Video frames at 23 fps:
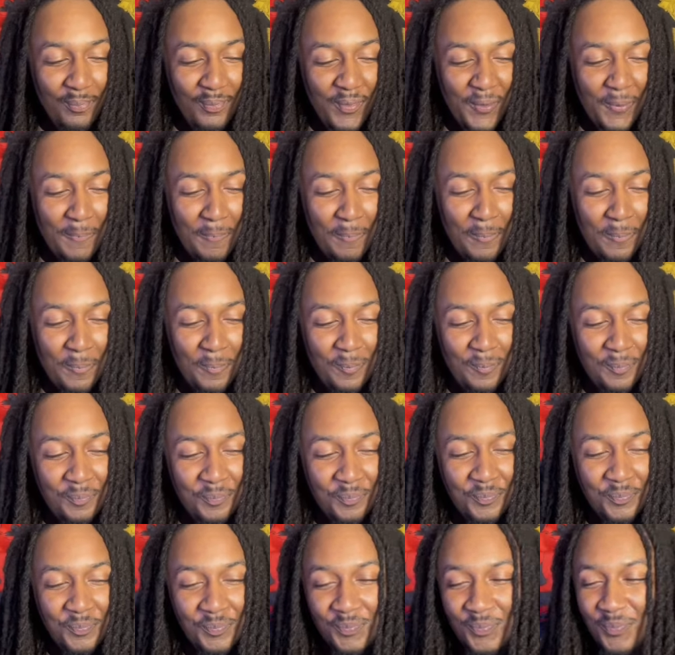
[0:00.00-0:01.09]
You had a
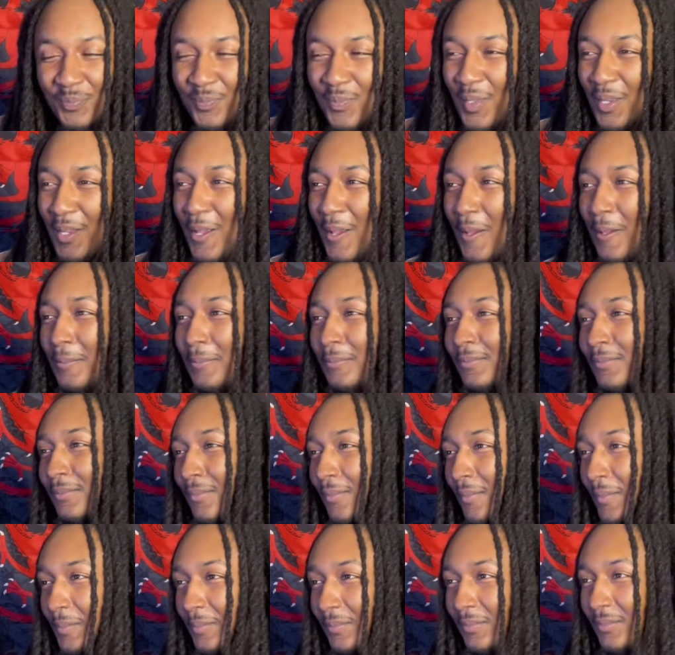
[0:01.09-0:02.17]
gun in your child's
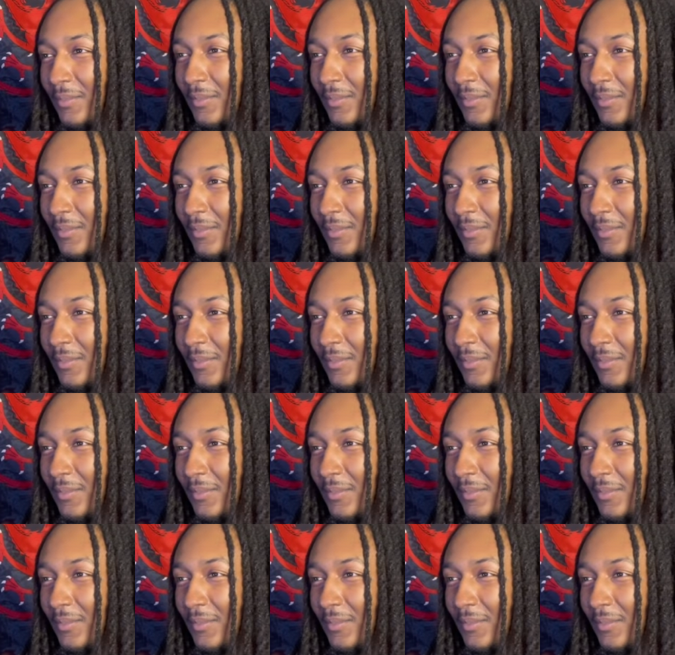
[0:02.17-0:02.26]
face